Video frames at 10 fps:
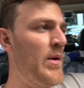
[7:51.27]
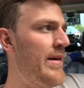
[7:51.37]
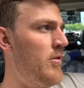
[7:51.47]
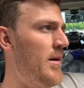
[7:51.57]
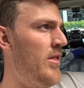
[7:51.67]

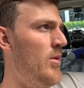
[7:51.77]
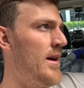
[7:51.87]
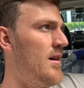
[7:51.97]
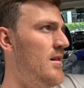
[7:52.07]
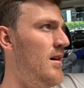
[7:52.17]
ever, by the
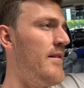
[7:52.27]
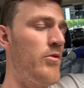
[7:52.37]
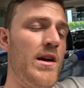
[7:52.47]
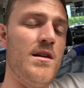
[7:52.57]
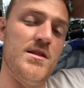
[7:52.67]
way. I've
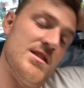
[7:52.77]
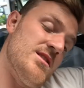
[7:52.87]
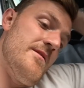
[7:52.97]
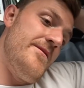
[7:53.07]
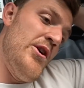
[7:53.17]
realised as
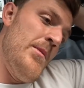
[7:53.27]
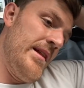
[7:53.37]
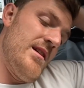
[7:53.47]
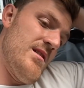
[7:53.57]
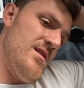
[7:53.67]
I'm
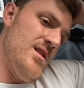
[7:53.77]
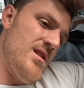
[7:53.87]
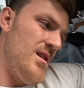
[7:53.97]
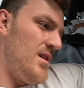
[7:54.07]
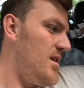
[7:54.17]
filming that,
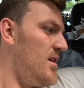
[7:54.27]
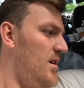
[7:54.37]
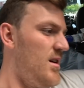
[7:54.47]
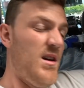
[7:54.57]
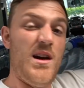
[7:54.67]

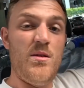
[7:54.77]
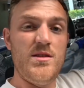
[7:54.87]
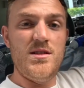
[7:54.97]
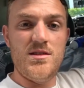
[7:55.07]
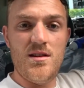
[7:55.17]
how
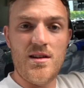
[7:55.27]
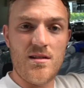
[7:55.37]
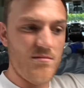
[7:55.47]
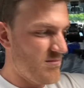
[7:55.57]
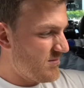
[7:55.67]
is this like
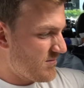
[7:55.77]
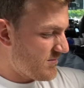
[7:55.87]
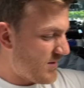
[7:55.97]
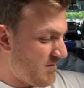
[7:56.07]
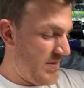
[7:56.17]

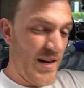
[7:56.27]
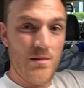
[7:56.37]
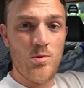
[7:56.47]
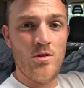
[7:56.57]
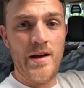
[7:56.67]

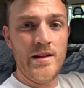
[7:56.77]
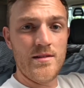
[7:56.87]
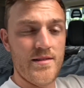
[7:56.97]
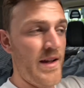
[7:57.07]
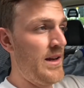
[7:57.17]
valuable or
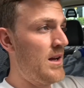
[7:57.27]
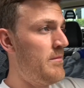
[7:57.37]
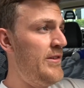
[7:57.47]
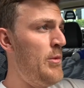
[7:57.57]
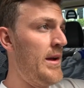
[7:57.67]
entertaining? I'm
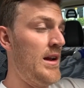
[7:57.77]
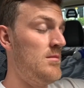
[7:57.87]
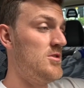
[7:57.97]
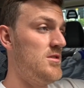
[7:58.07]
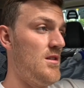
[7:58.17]
filming it,
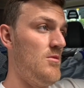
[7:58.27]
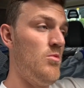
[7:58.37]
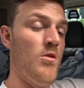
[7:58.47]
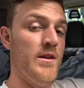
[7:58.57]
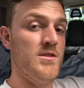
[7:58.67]
I'm just like,
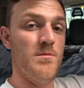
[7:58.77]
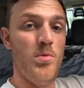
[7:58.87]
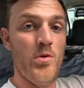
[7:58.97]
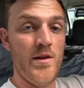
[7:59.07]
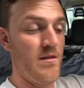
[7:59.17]
what is the
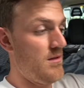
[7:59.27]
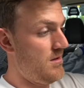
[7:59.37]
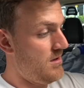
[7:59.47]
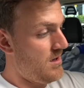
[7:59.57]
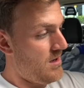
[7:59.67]
point?
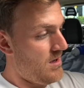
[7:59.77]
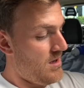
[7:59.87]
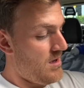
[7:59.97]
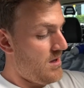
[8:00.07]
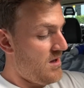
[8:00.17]

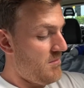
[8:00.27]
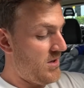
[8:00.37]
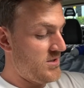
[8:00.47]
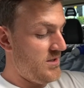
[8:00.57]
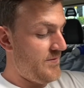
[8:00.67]

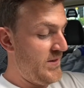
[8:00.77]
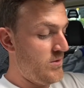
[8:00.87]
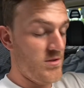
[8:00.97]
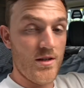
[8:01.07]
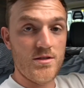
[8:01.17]
Because it
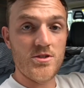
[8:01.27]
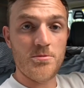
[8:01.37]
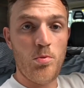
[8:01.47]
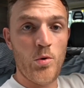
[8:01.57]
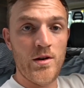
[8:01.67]
feels like such a
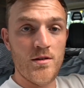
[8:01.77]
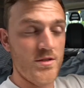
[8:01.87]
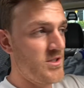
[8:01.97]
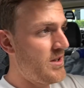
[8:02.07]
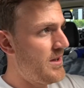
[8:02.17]
pointless,